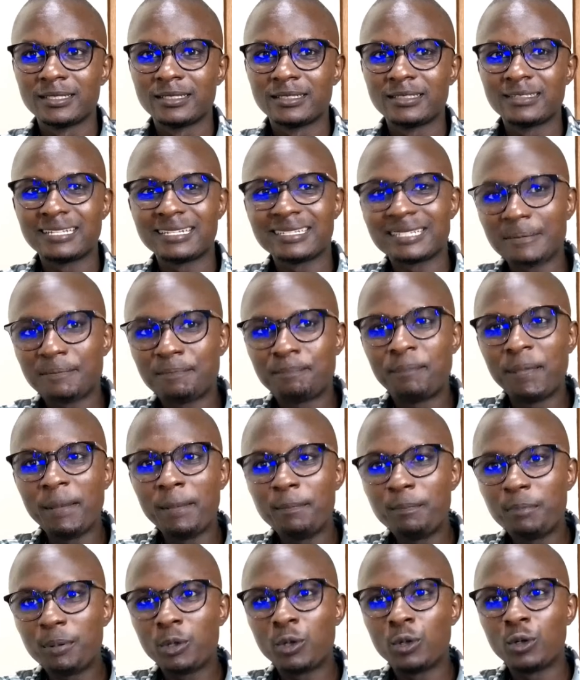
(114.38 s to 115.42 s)
that the
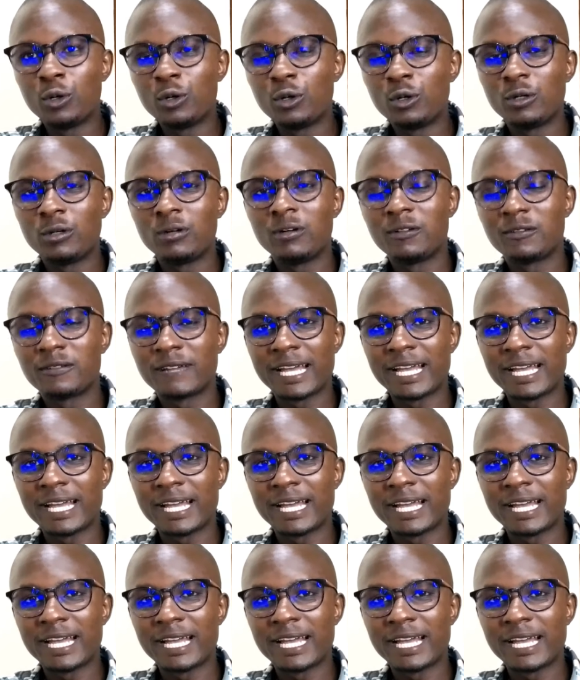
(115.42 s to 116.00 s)
people of